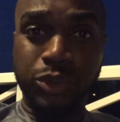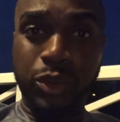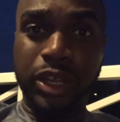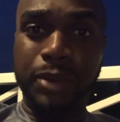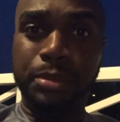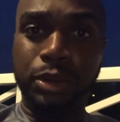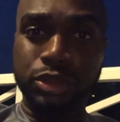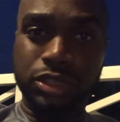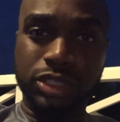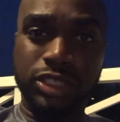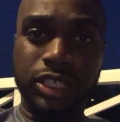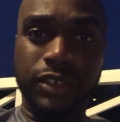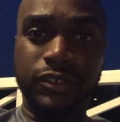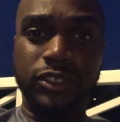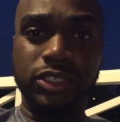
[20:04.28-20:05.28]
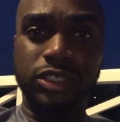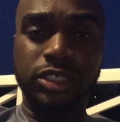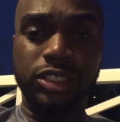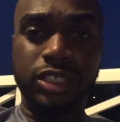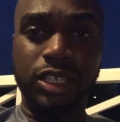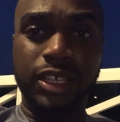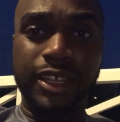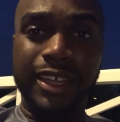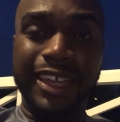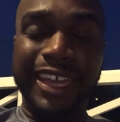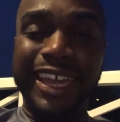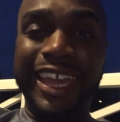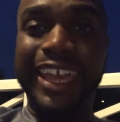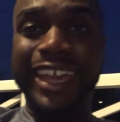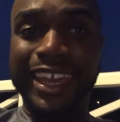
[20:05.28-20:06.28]
away at the postal service,
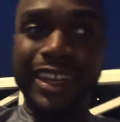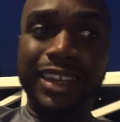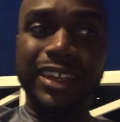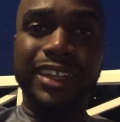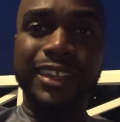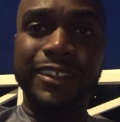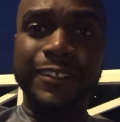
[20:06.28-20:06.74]
and